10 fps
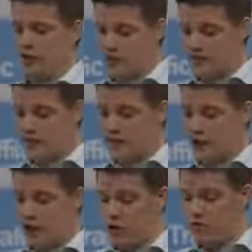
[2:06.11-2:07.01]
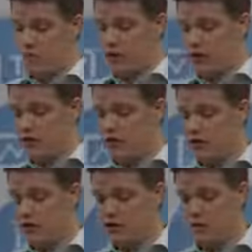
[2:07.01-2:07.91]
As you can see, this is a huge book,
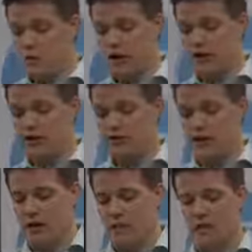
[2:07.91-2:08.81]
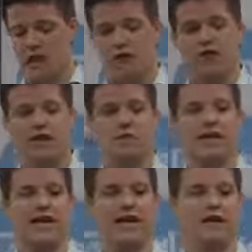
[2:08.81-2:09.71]
super awesome. But if you cover the
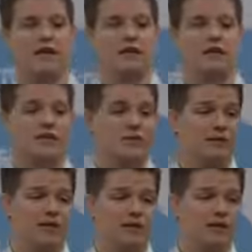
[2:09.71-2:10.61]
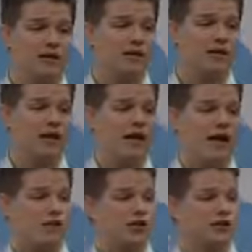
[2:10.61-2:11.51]
shipping and handling, it's just going to be $10.
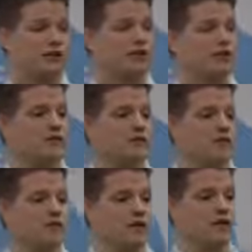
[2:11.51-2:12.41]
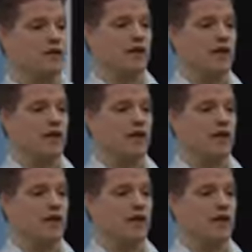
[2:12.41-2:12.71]
I will ship this out to you for free.